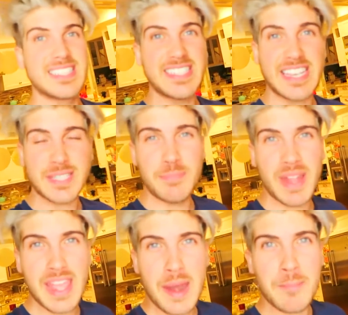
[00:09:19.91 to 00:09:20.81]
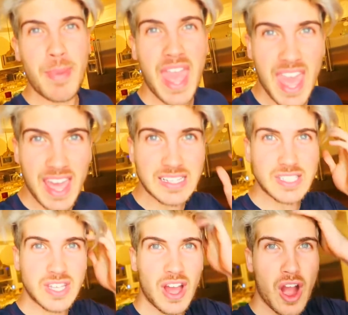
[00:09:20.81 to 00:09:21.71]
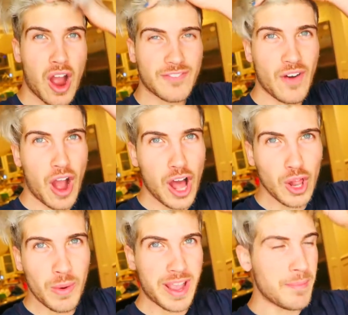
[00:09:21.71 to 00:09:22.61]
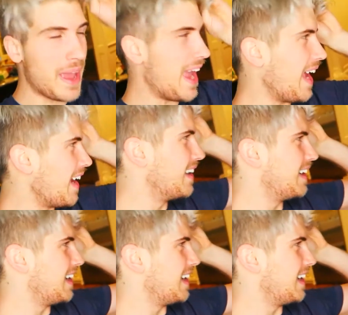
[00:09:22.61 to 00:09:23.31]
Six million pigs are following me.